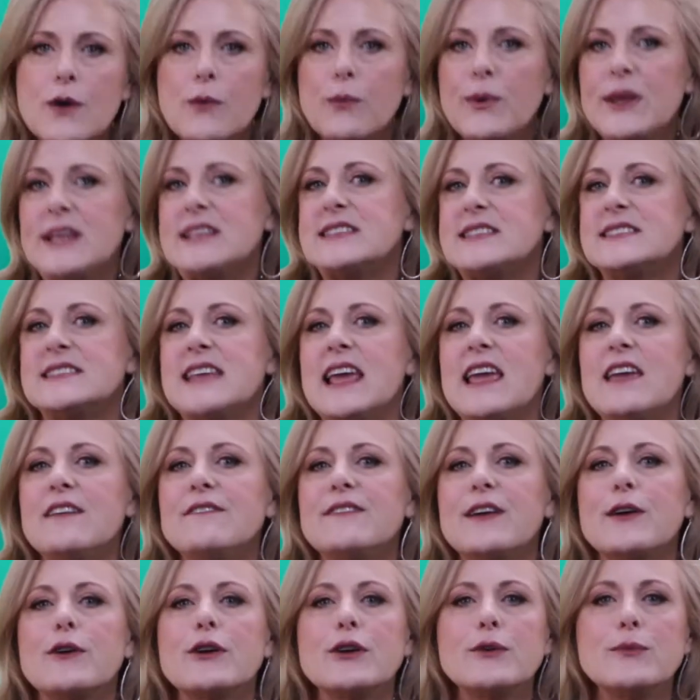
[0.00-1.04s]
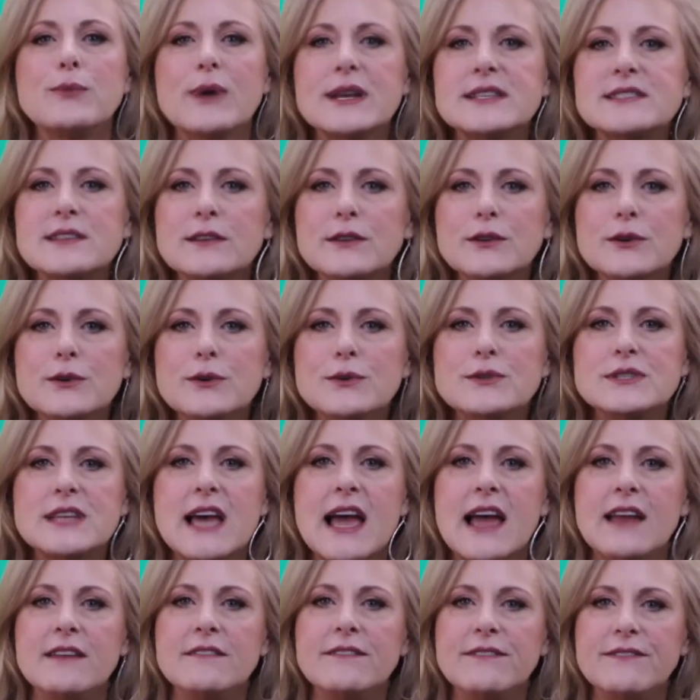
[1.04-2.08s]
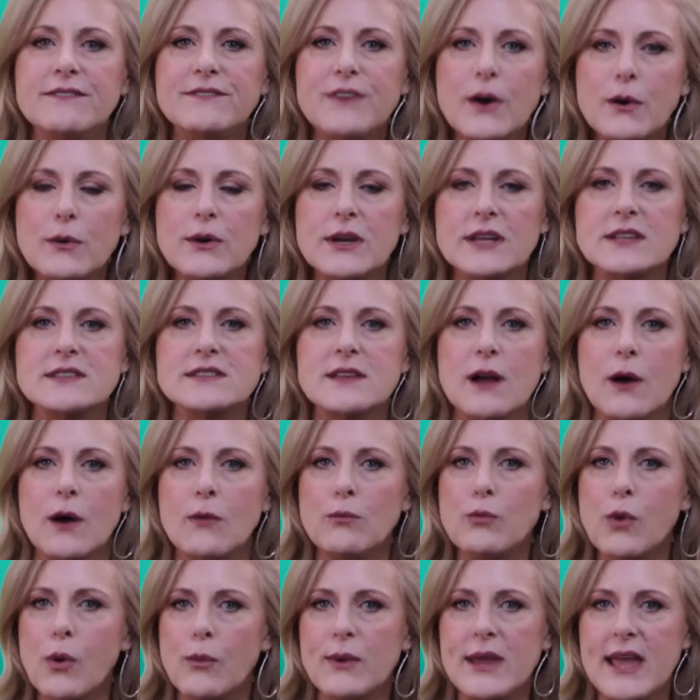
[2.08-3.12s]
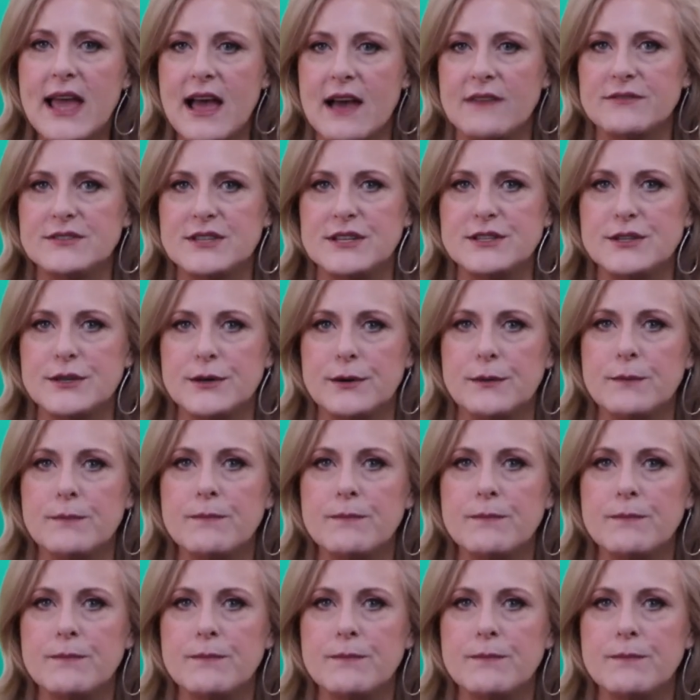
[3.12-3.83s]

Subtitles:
We stay very resolute and focused on what we have to do.